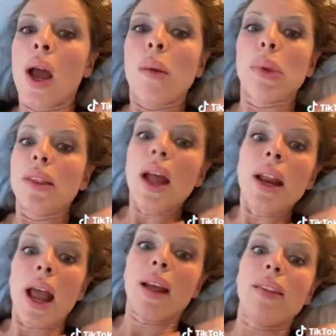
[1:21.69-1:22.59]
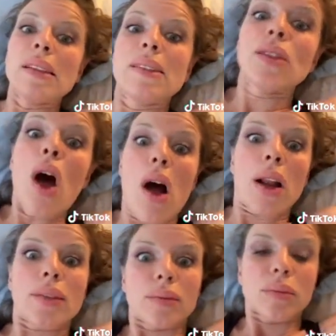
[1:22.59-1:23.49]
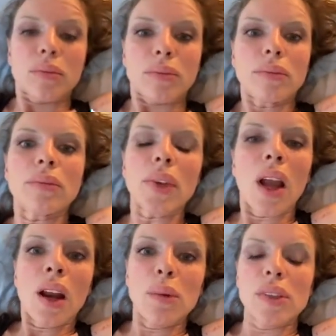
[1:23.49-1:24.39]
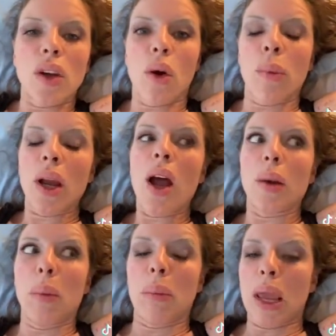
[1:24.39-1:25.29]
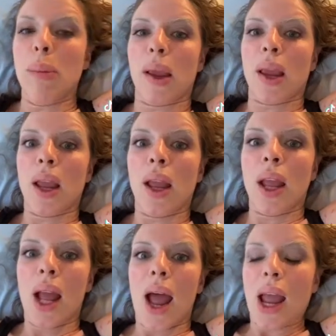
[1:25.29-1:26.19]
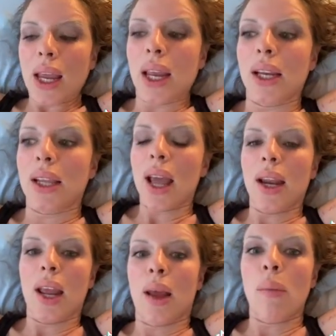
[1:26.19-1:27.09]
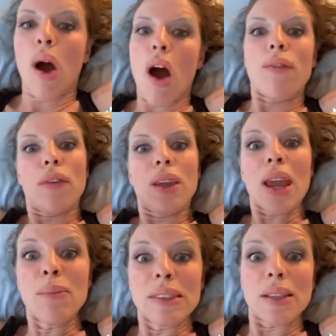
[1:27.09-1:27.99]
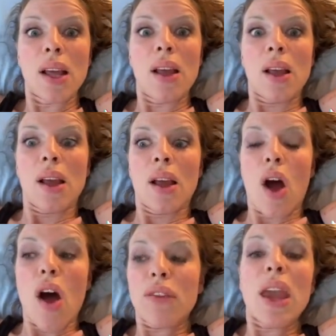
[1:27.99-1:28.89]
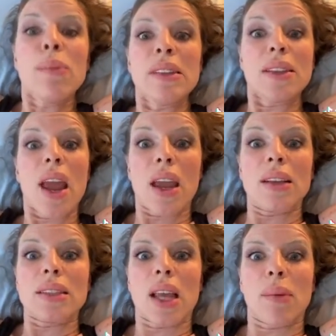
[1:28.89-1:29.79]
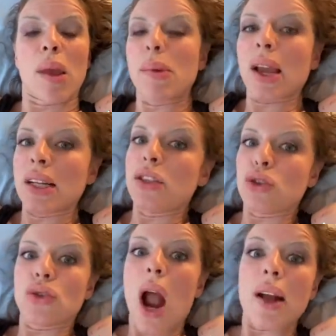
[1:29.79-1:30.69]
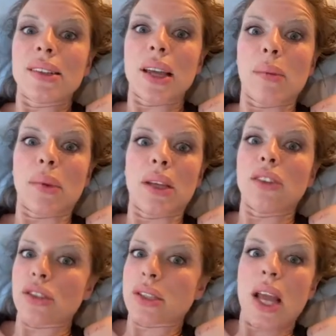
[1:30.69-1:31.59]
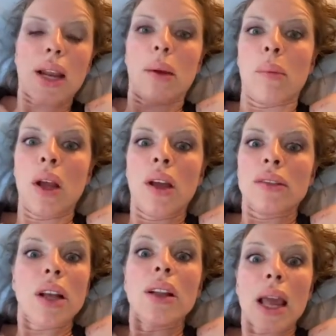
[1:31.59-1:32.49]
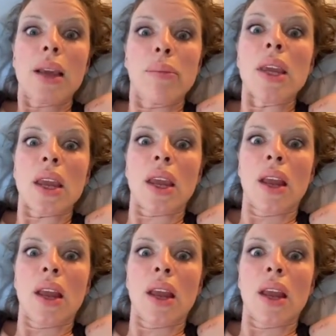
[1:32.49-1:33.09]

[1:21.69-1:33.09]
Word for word: But then I had this thought, and I was like, Oh my God, maybe I can get him off of Kim's off Kim's case. Like maybe I can distract him, like just get him to like me.